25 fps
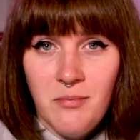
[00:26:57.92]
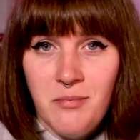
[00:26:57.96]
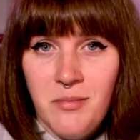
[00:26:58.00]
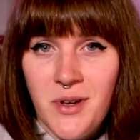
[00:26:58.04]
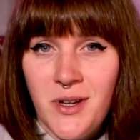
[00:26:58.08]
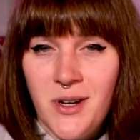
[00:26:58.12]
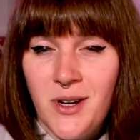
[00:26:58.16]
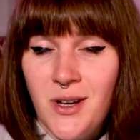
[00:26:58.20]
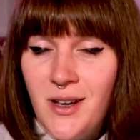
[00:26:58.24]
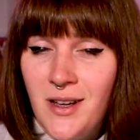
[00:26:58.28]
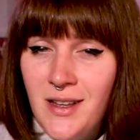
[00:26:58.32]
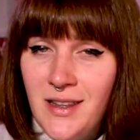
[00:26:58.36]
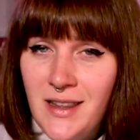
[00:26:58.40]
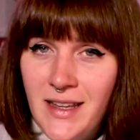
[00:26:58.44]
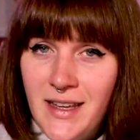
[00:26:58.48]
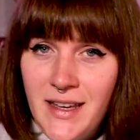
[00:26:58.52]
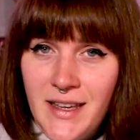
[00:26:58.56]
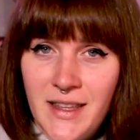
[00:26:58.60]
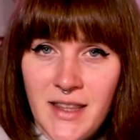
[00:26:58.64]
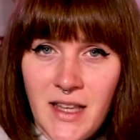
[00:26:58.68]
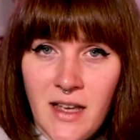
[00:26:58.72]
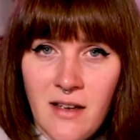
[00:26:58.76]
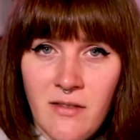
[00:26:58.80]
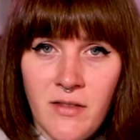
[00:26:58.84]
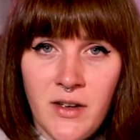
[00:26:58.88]
But
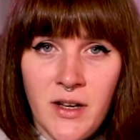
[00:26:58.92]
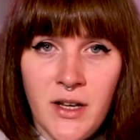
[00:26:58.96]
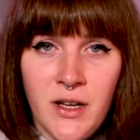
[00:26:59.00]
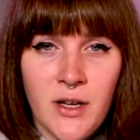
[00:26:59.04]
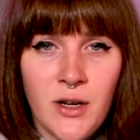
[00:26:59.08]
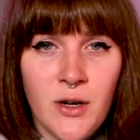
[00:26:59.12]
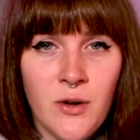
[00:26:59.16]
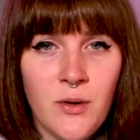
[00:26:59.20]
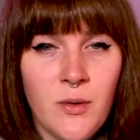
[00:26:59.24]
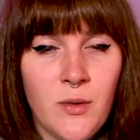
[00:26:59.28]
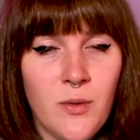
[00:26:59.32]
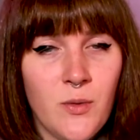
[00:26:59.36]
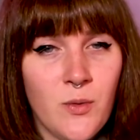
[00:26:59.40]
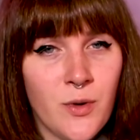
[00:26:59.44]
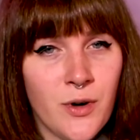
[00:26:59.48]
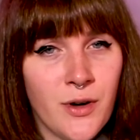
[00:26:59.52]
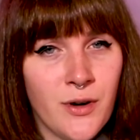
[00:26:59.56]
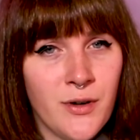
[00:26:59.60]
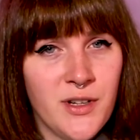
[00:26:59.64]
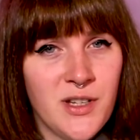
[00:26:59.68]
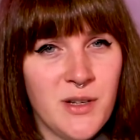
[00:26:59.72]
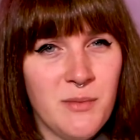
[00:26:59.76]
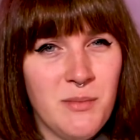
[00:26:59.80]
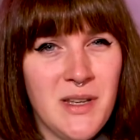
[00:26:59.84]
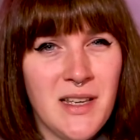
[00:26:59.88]
unlike that video, we're
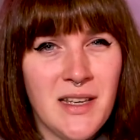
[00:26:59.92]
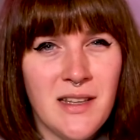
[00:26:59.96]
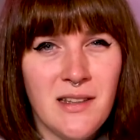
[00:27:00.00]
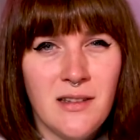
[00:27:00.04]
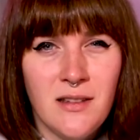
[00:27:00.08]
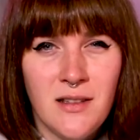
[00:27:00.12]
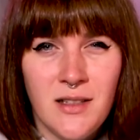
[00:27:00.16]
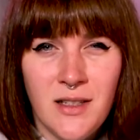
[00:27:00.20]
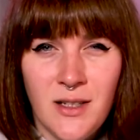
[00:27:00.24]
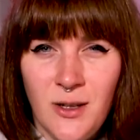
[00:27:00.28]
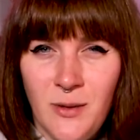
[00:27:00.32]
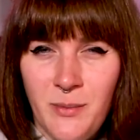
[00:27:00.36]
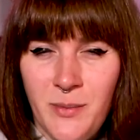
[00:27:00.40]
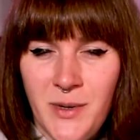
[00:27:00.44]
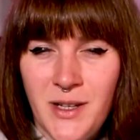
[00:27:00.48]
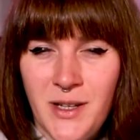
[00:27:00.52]
going to be a little